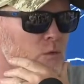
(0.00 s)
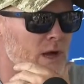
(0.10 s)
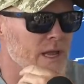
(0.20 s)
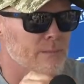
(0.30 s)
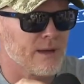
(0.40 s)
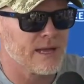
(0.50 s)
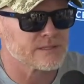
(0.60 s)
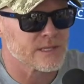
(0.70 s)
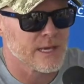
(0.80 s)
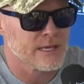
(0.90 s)
run and
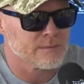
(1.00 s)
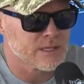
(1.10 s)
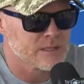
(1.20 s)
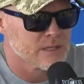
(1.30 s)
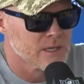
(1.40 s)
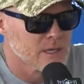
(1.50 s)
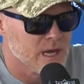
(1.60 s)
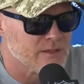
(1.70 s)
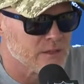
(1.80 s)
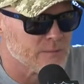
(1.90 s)
pass game, and
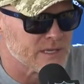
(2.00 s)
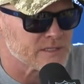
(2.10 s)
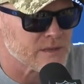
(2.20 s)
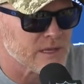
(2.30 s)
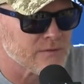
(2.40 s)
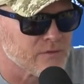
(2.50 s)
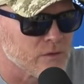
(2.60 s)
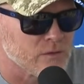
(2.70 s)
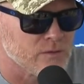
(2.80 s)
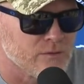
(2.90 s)
I think the biggest thing
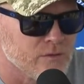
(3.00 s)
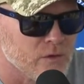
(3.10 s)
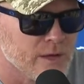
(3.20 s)
for for